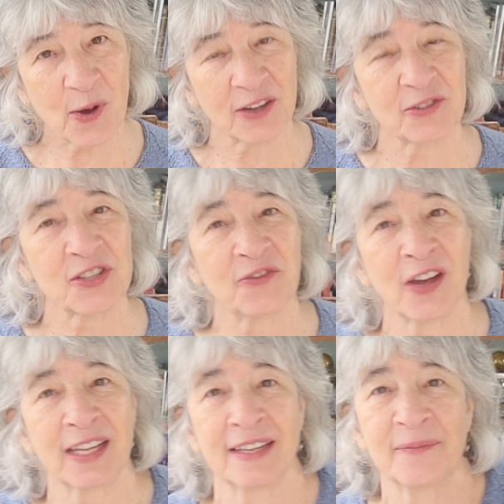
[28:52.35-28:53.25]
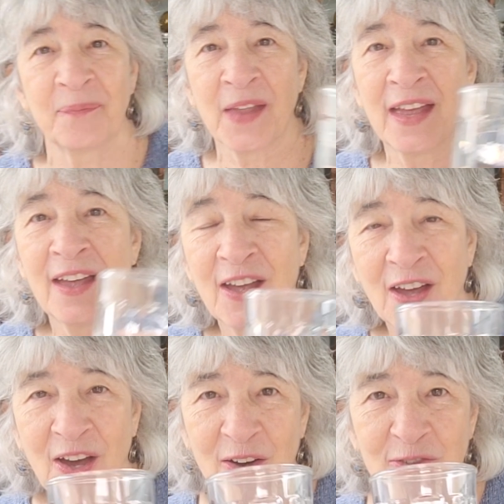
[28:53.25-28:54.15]
water, see if I can
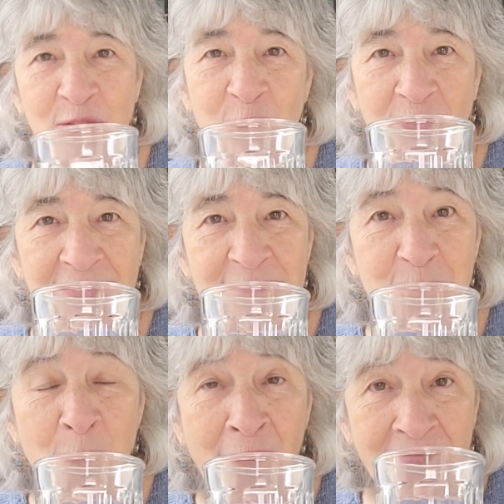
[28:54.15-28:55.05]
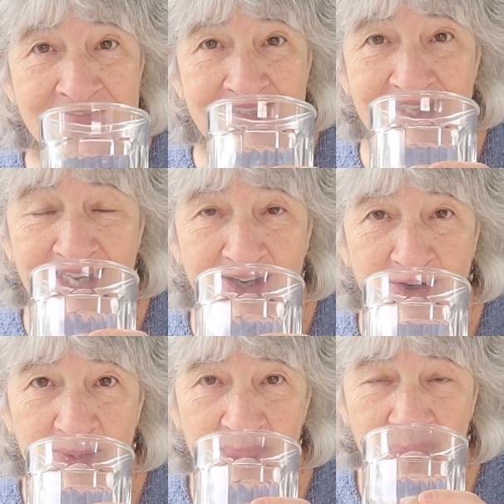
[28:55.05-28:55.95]
avoid pausing
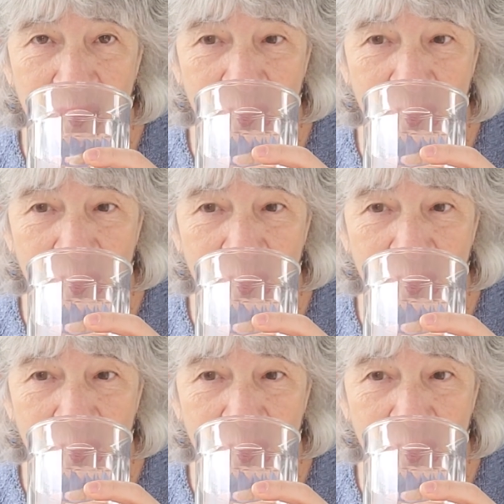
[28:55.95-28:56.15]
here.